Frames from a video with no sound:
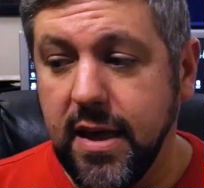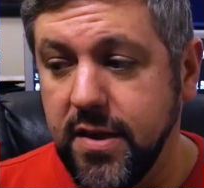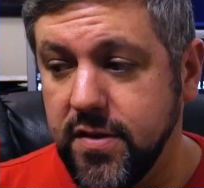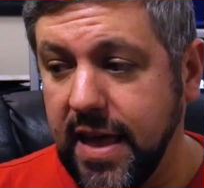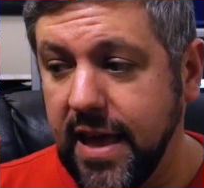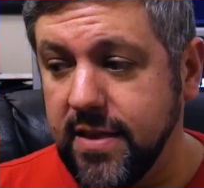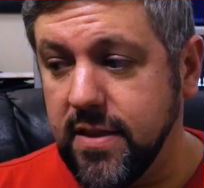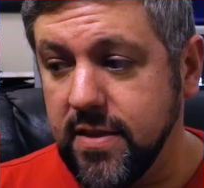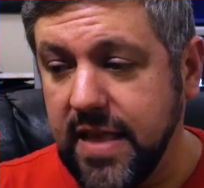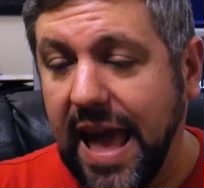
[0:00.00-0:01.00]
is that
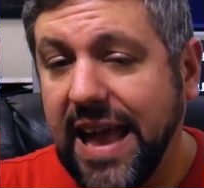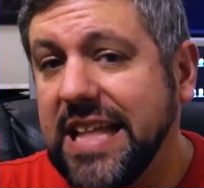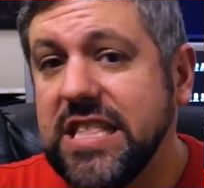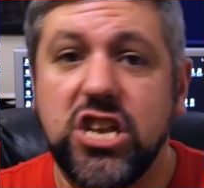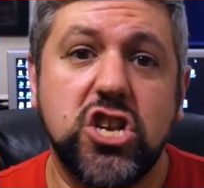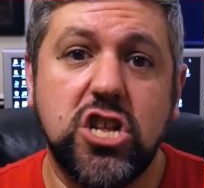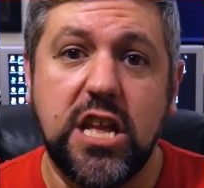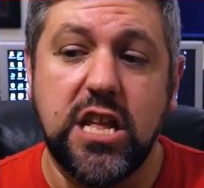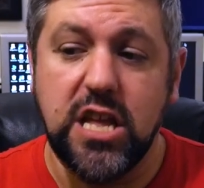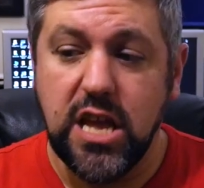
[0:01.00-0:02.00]
that
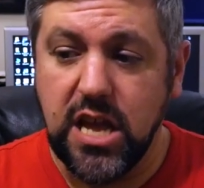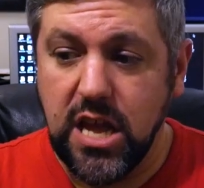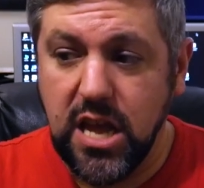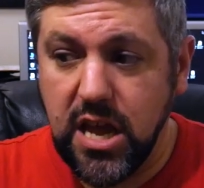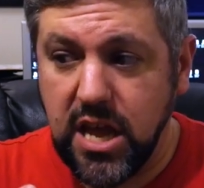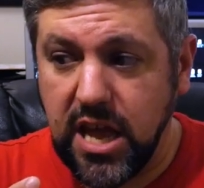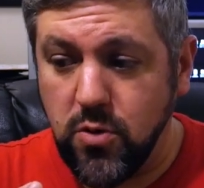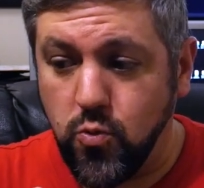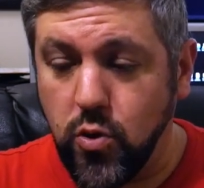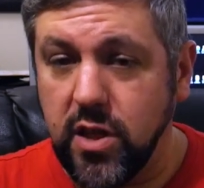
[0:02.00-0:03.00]
conditioning
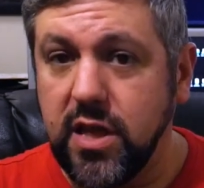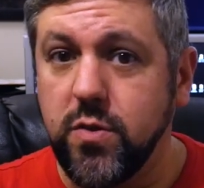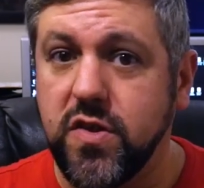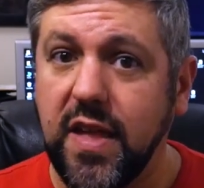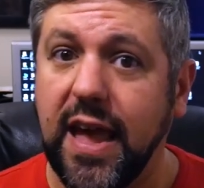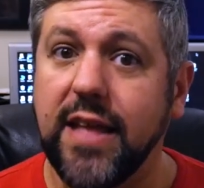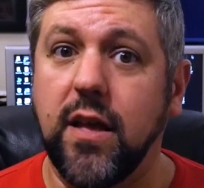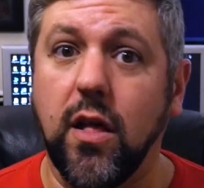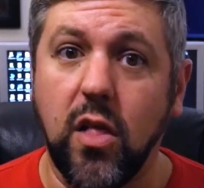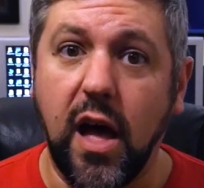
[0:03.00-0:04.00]
can really withstand
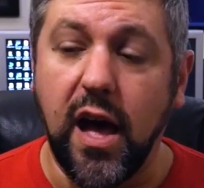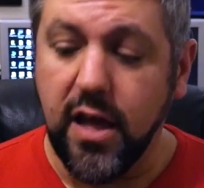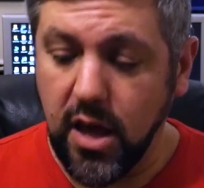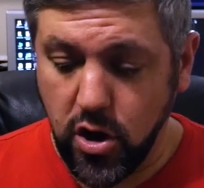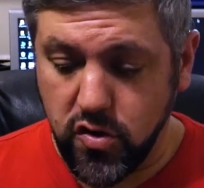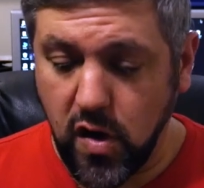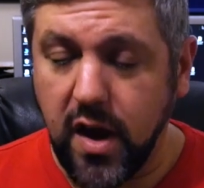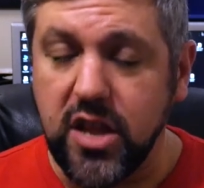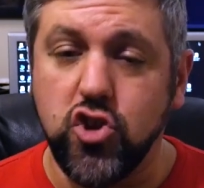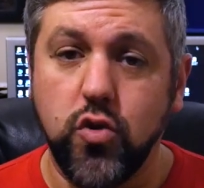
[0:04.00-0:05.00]
a lot. You're
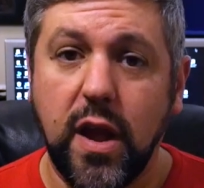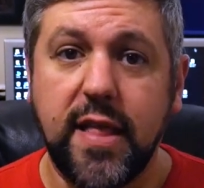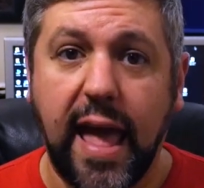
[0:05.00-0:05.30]
talking trained